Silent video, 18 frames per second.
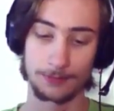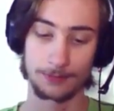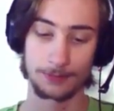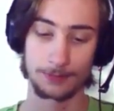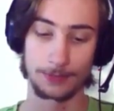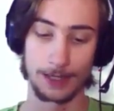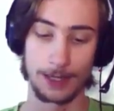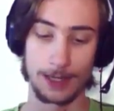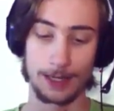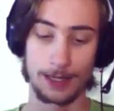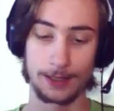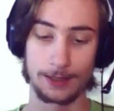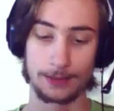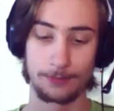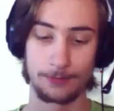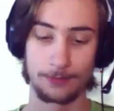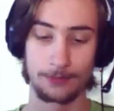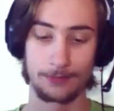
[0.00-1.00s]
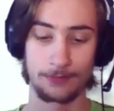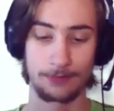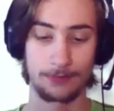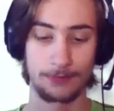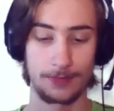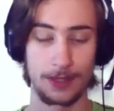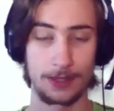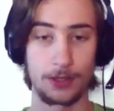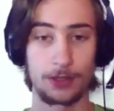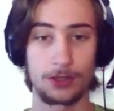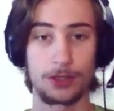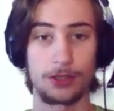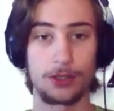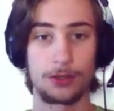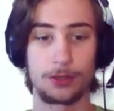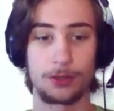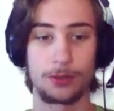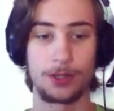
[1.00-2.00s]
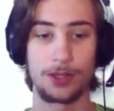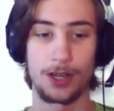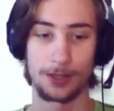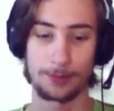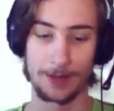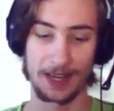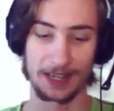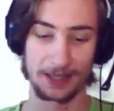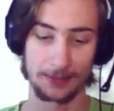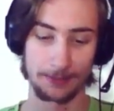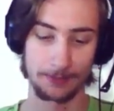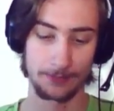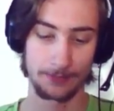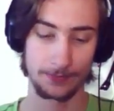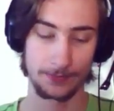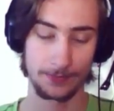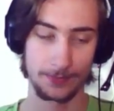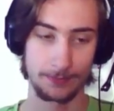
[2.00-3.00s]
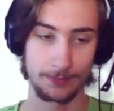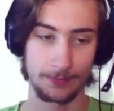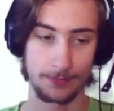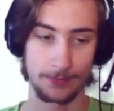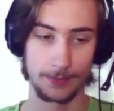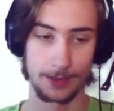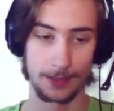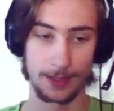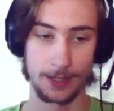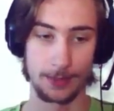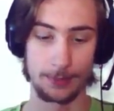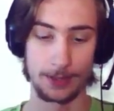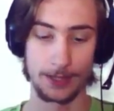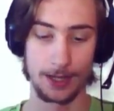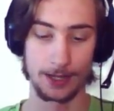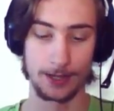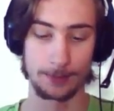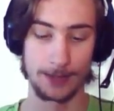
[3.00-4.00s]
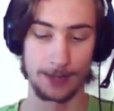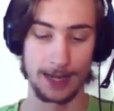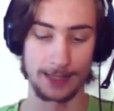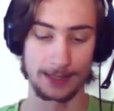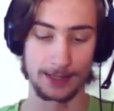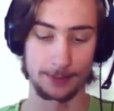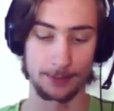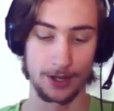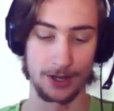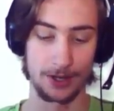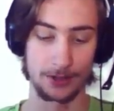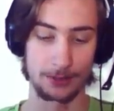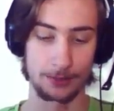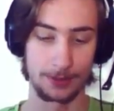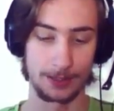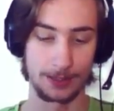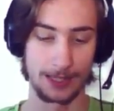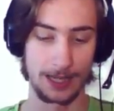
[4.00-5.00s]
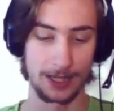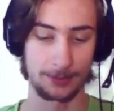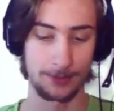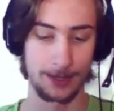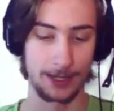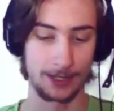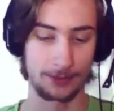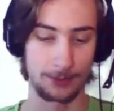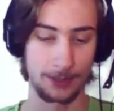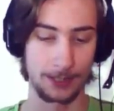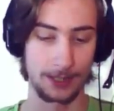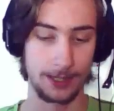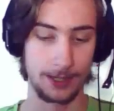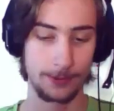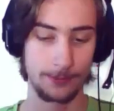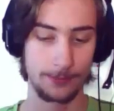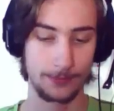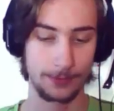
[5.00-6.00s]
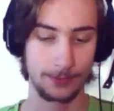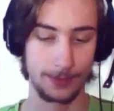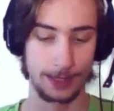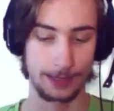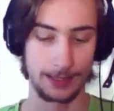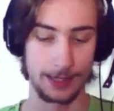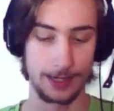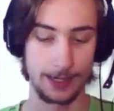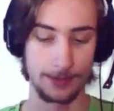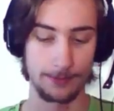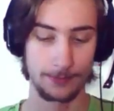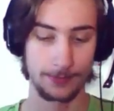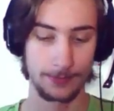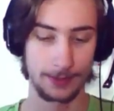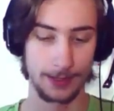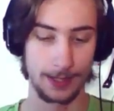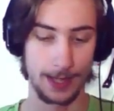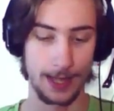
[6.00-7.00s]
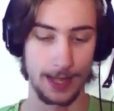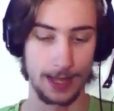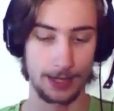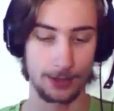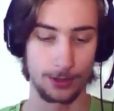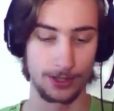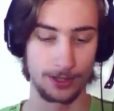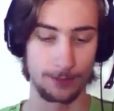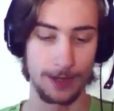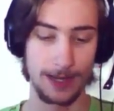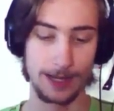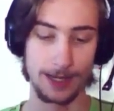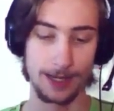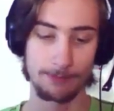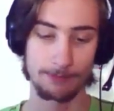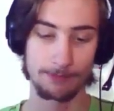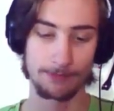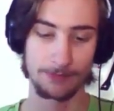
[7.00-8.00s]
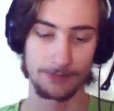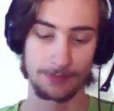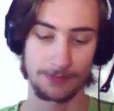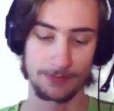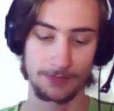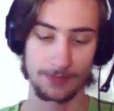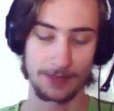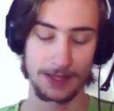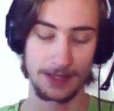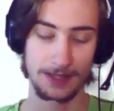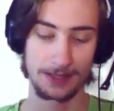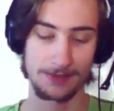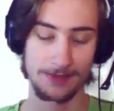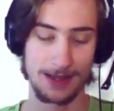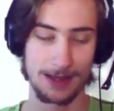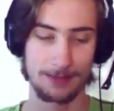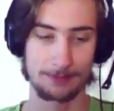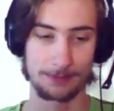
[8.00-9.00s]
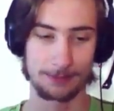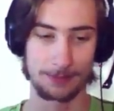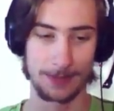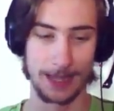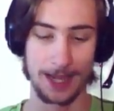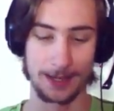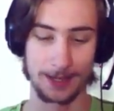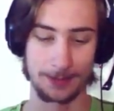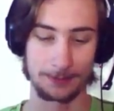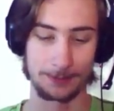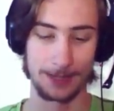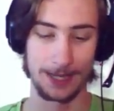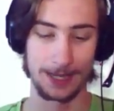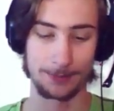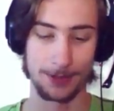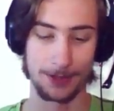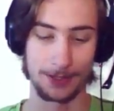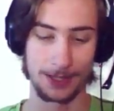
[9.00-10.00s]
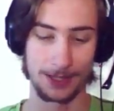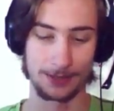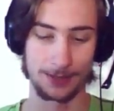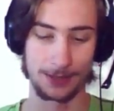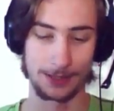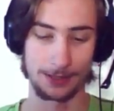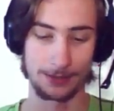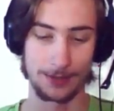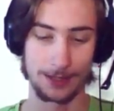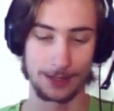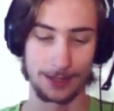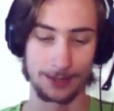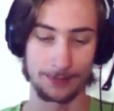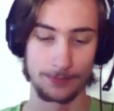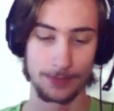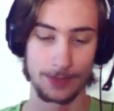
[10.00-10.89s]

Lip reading: well, it used to do a knockback. And then we got the Blaster Mode with a dash branch window right there. And Quantum Beta, well, Blade Mode doesn't really do anything.